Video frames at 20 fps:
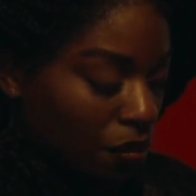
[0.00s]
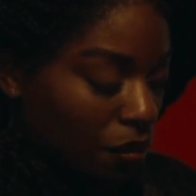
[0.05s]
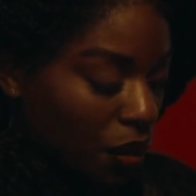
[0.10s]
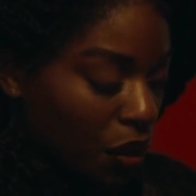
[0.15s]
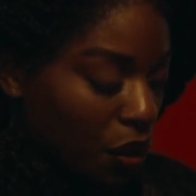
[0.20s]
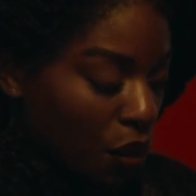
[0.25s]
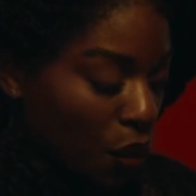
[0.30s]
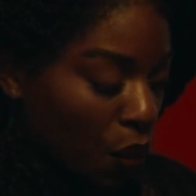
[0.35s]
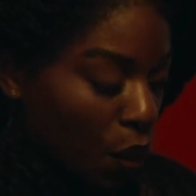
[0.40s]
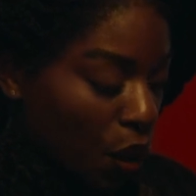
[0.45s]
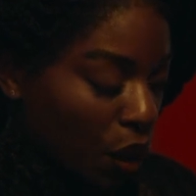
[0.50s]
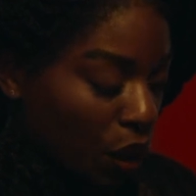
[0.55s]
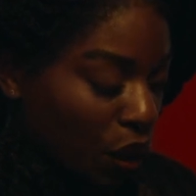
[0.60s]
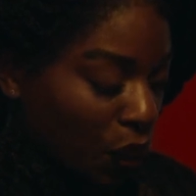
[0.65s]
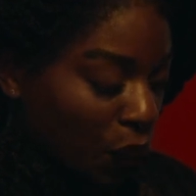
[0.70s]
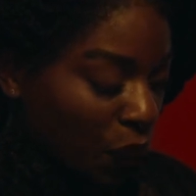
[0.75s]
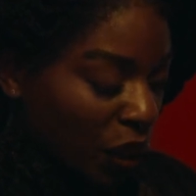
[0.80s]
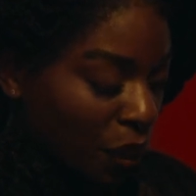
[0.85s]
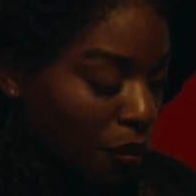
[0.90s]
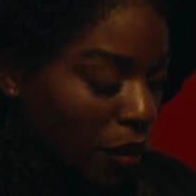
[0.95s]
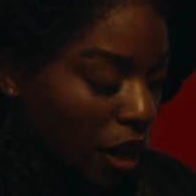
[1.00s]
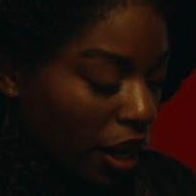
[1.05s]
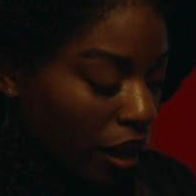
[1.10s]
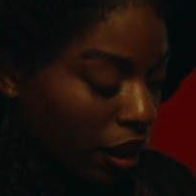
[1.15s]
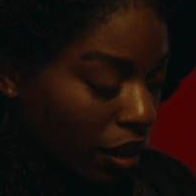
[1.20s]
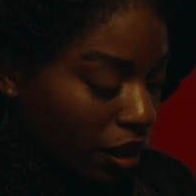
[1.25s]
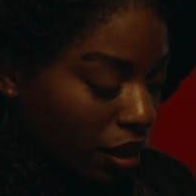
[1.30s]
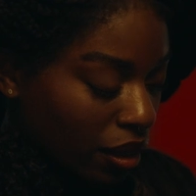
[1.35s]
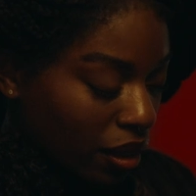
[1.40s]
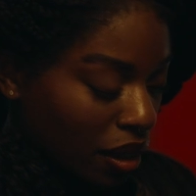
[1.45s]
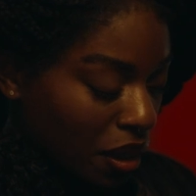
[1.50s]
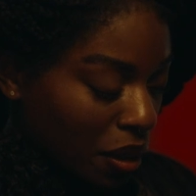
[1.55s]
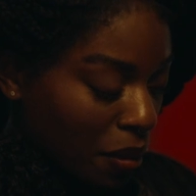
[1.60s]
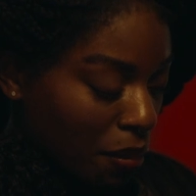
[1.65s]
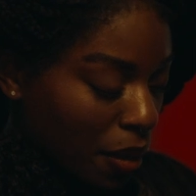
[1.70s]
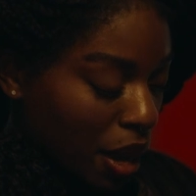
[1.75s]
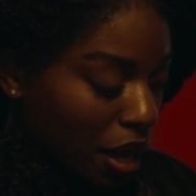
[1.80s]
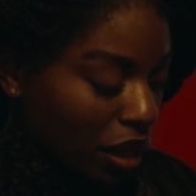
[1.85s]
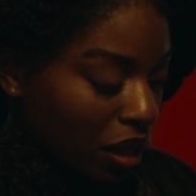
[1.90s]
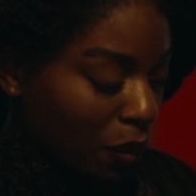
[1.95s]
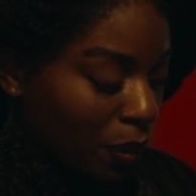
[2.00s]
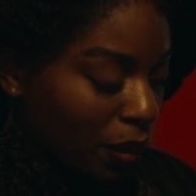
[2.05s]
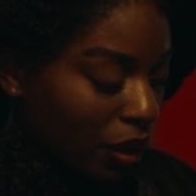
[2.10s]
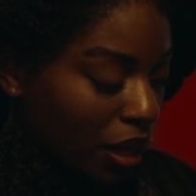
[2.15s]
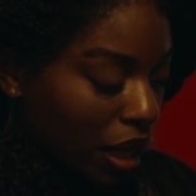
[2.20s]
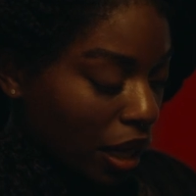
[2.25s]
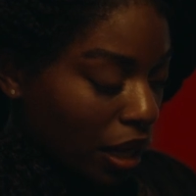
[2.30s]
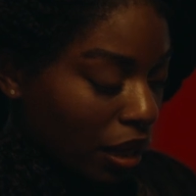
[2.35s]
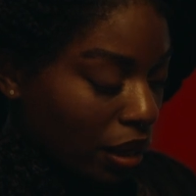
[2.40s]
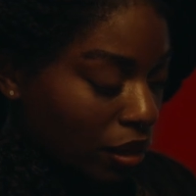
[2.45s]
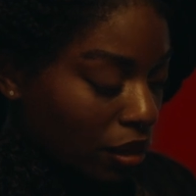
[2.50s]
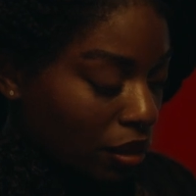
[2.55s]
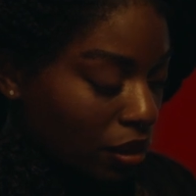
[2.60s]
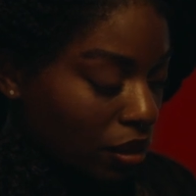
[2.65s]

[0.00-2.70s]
May the work we make embody play.